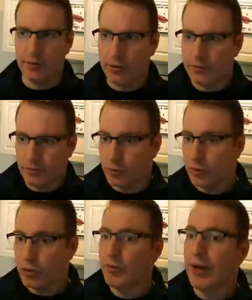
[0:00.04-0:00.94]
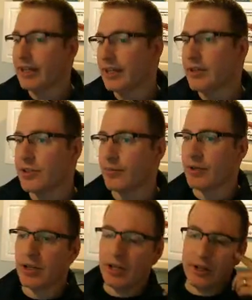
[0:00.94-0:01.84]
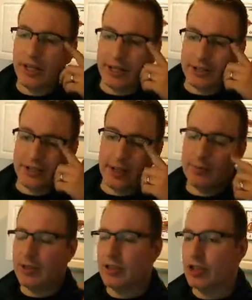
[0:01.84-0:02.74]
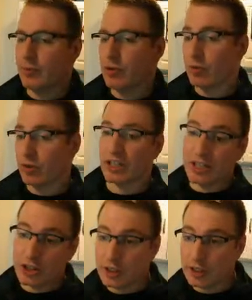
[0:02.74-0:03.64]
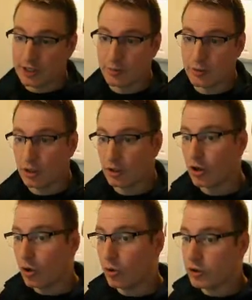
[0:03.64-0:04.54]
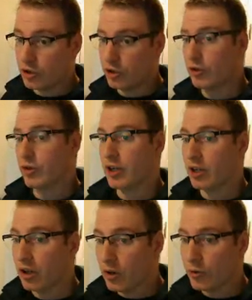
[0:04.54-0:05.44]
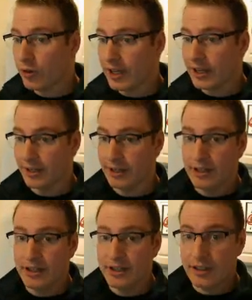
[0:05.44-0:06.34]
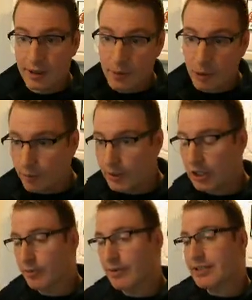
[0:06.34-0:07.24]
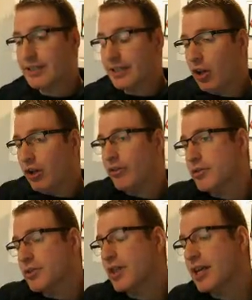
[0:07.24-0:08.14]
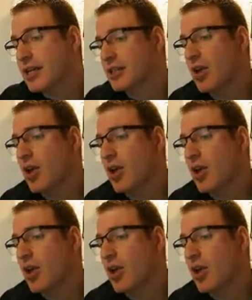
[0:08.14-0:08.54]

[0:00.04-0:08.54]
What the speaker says: were ruled by Egypt. They accepted Egyptian religion, Egyptian culture, the clothing. They built pyramids. They did all of those things.